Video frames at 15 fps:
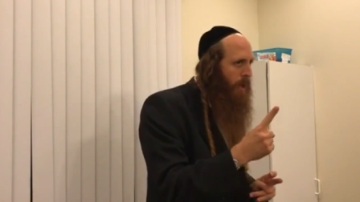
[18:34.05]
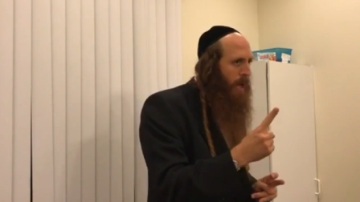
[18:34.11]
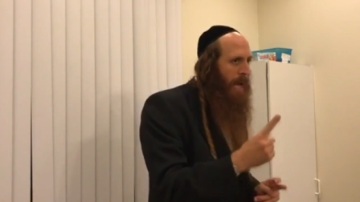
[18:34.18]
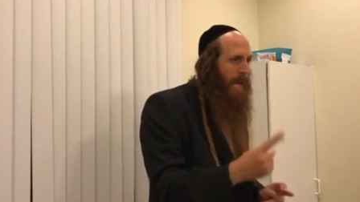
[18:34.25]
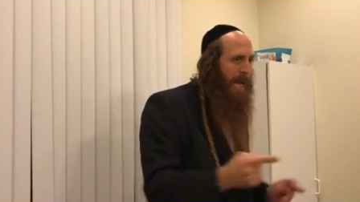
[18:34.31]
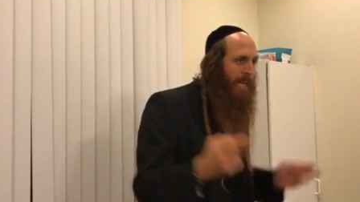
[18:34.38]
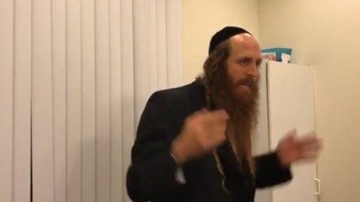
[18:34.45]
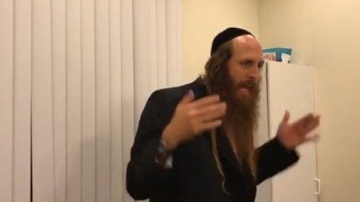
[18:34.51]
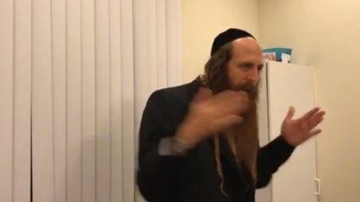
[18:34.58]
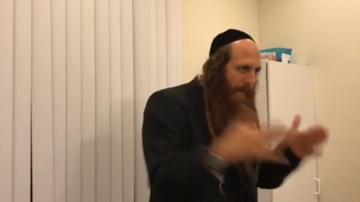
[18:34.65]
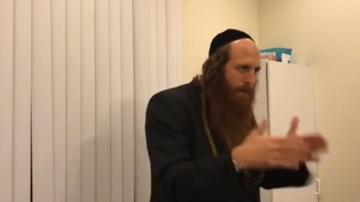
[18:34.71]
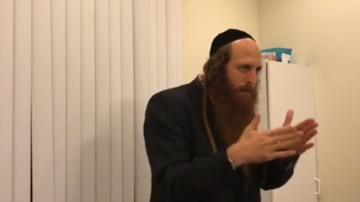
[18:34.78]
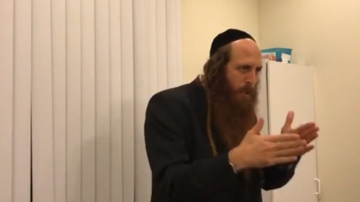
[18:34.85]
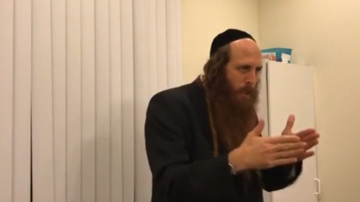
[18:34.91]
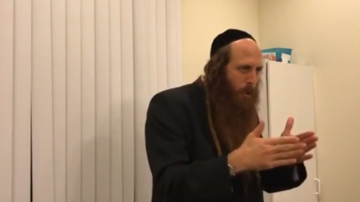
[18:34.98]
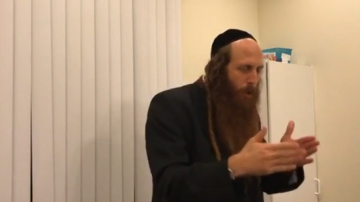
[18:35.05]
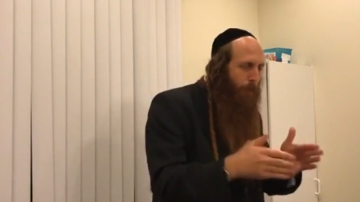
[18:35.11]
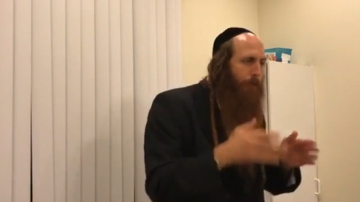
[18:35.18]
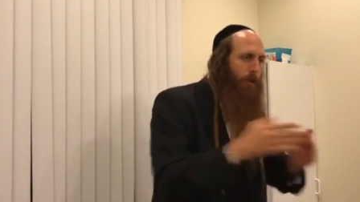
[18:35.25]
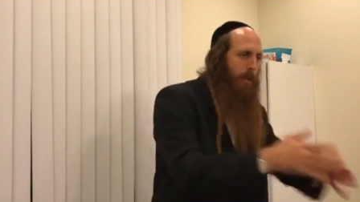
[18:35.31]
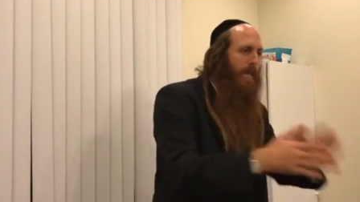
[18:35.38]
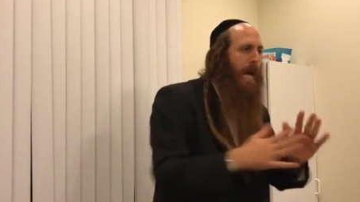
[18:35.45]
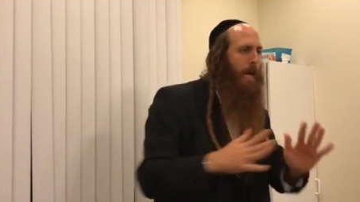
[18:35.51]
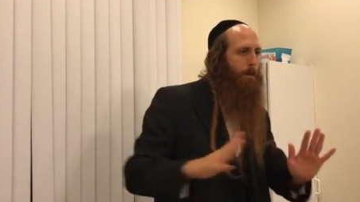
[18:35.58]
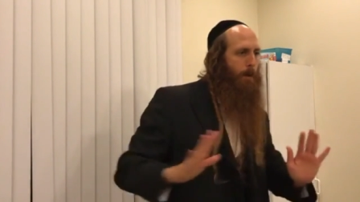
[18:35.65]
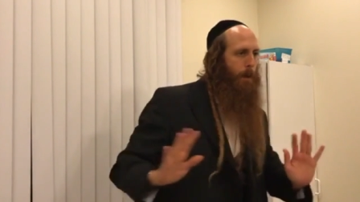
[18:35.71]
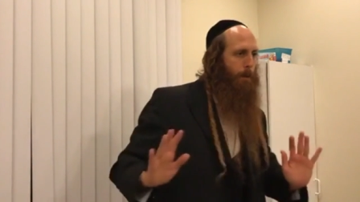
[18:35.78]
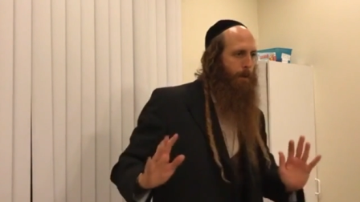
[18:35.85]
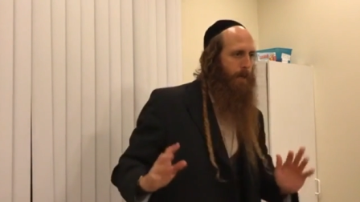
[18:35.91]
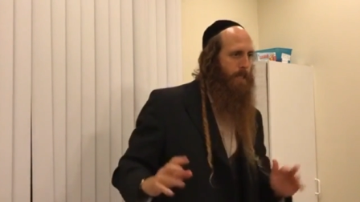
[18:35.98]
and aimed you for that
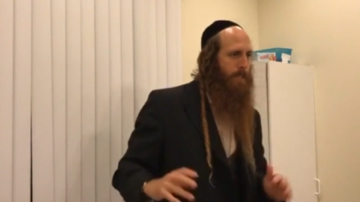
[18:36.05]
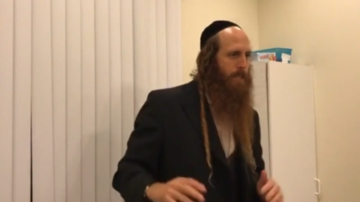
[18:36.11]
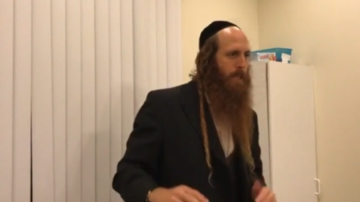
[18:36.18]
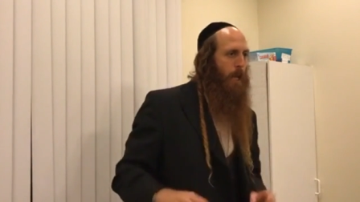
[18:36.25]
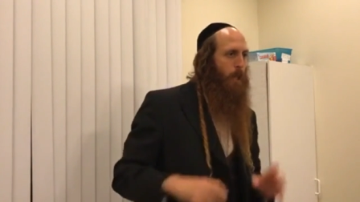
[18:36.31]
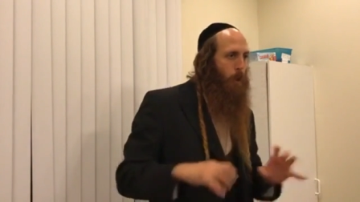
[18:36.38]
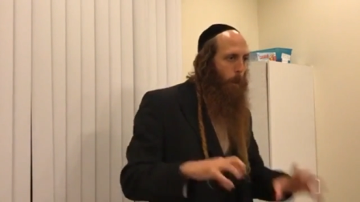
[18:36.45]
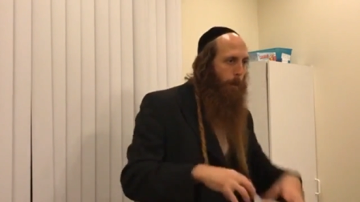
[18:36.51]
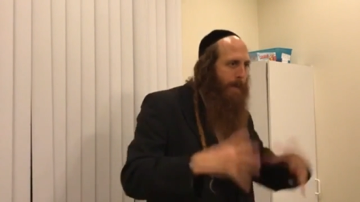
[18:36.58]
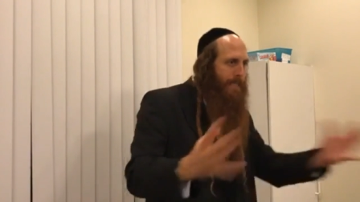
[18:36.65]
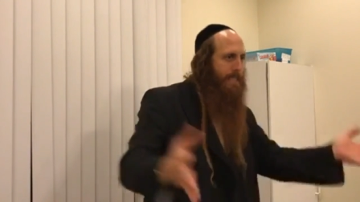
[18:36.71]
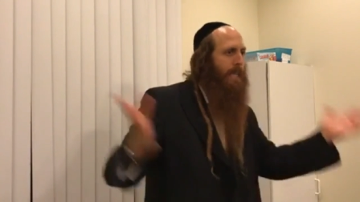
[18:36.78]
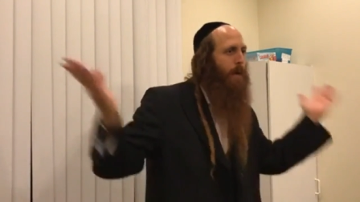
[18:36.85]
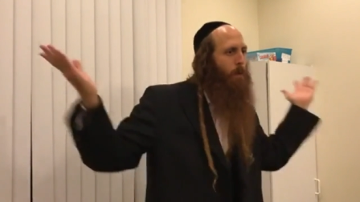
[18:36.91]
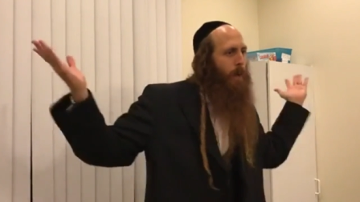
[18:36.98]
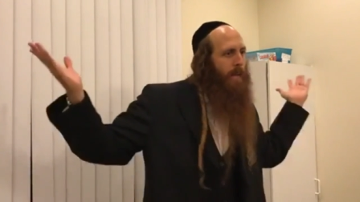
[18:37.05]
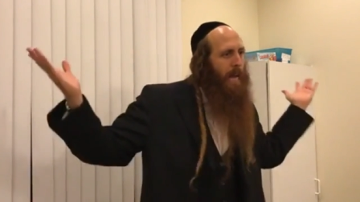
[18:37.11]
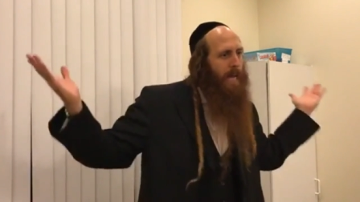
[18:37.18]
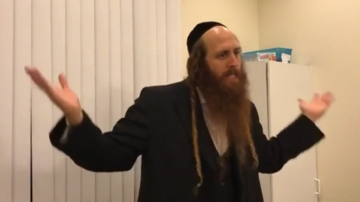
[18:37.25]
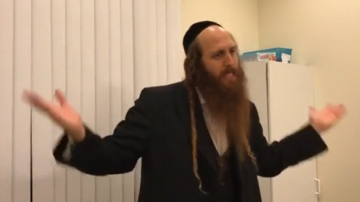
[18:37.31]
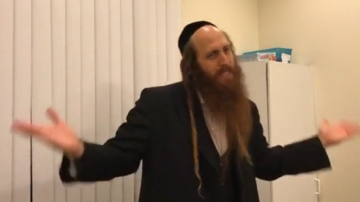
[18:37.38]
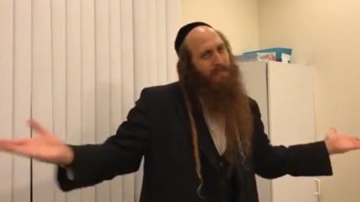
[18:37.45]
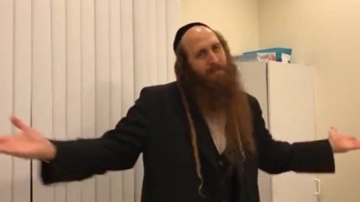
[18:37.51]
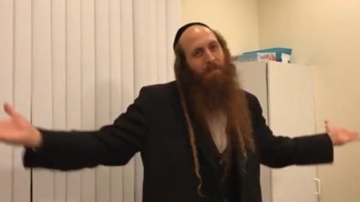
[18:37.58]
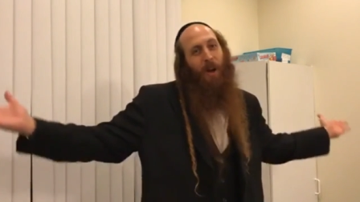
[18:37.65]
purpose, to be someone else.